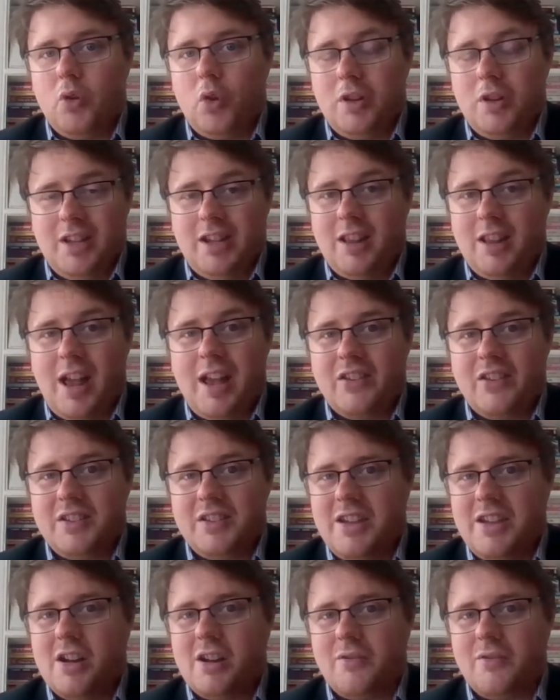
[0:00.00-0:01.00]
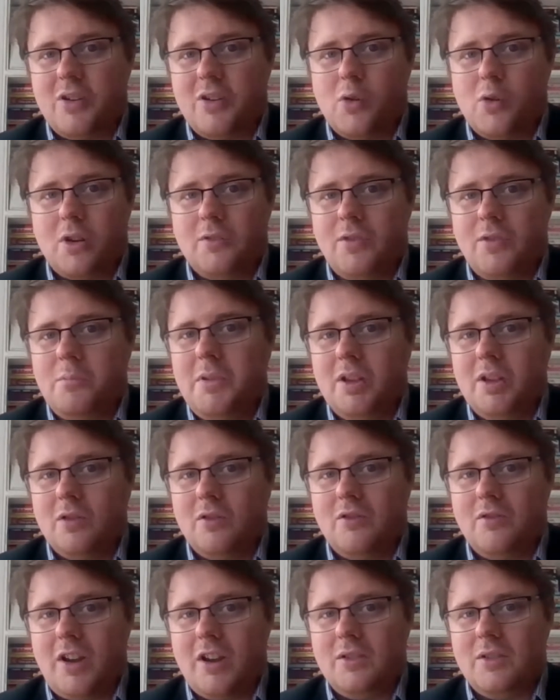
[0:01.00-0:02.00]
only last year, the Court of
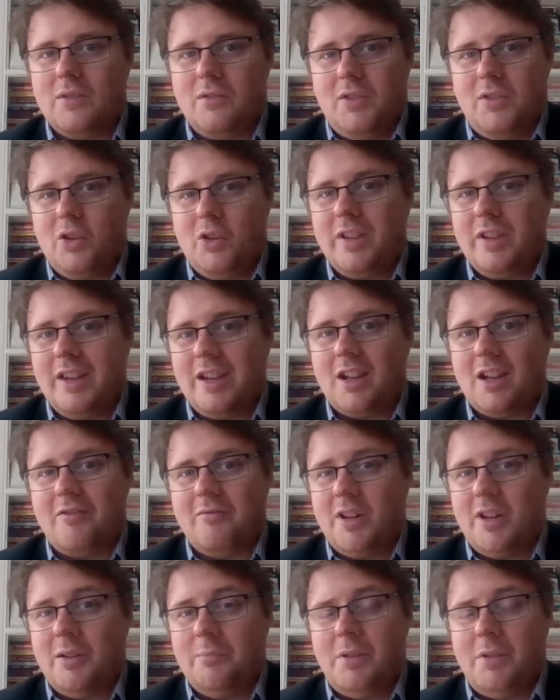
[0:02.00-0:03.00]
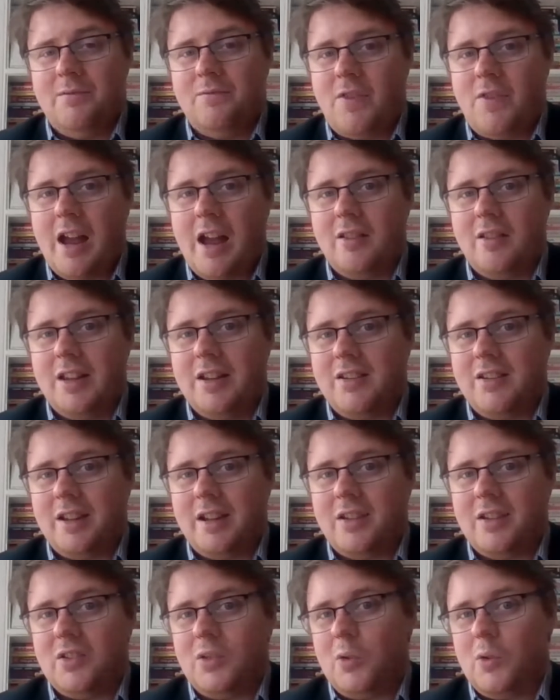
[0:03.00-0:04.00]
Appeal found that the UK government had been violating
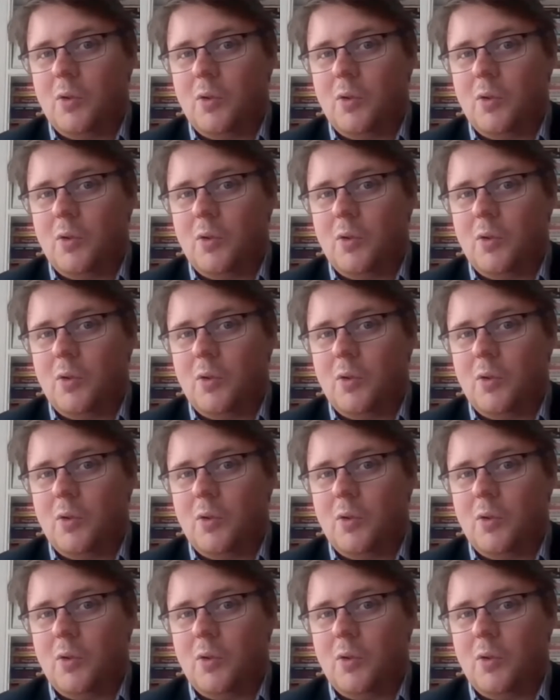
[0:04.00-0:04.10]
its